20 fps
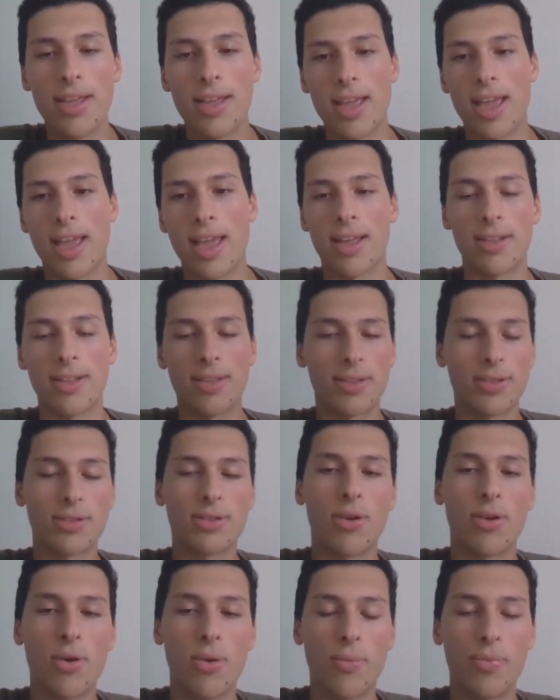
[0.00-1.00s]
And
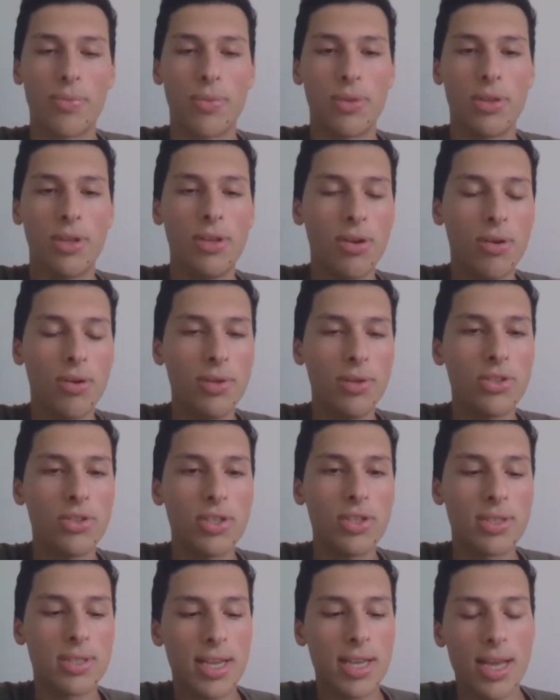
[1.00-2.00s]
so, we should
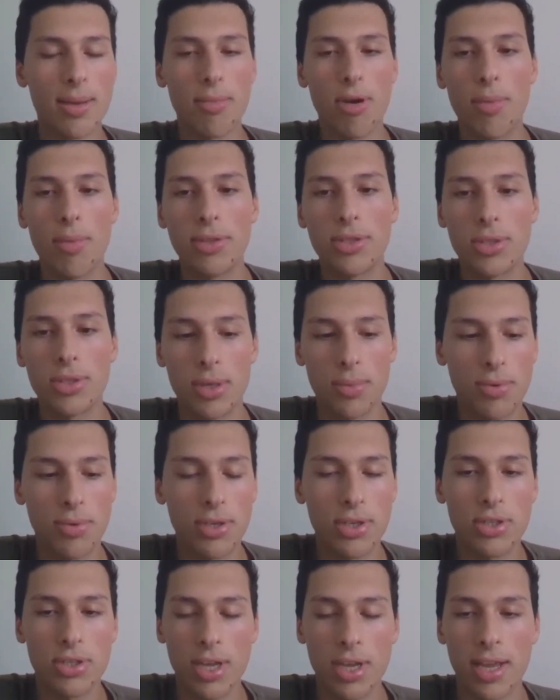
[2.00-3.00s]
just take a moment to
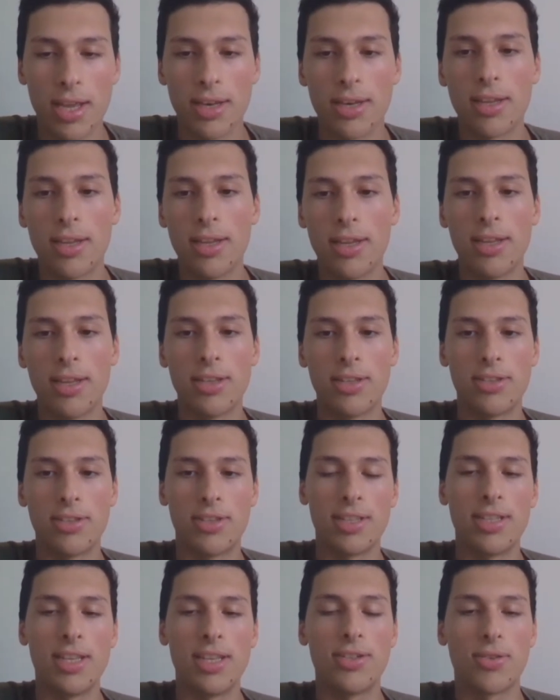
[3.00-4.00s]
appreciate
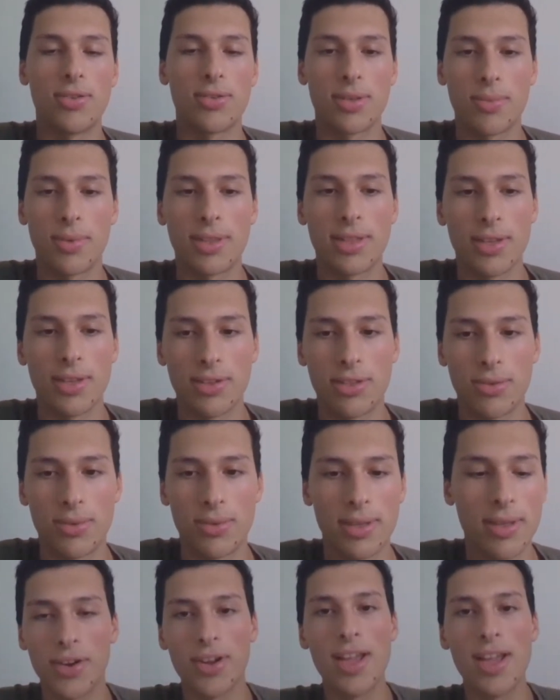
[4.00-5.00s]
the teachers and what they're
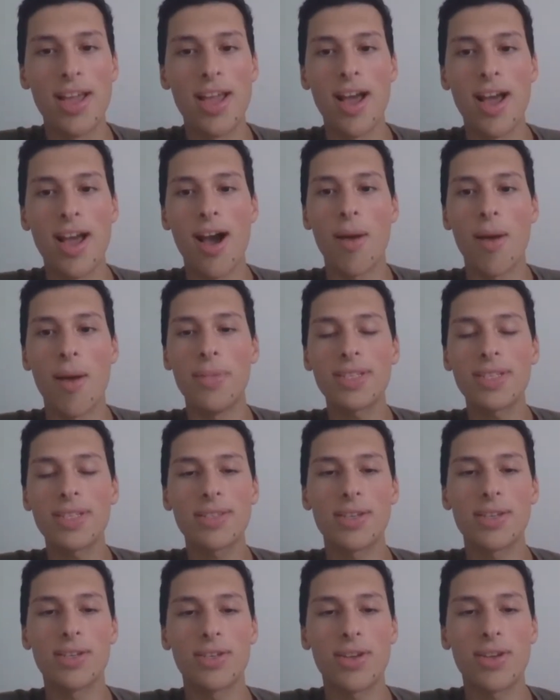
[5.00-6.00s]
doing.
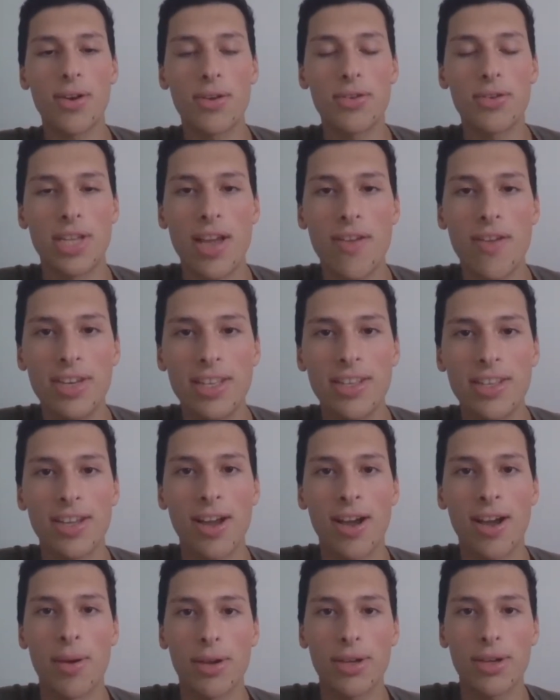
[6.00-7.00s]
Mrs. Stendardo, do you have any
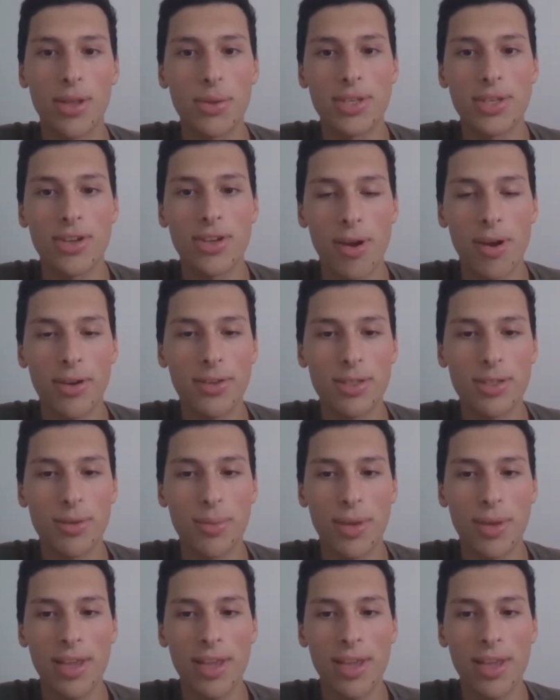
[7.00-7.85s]
closing remarks?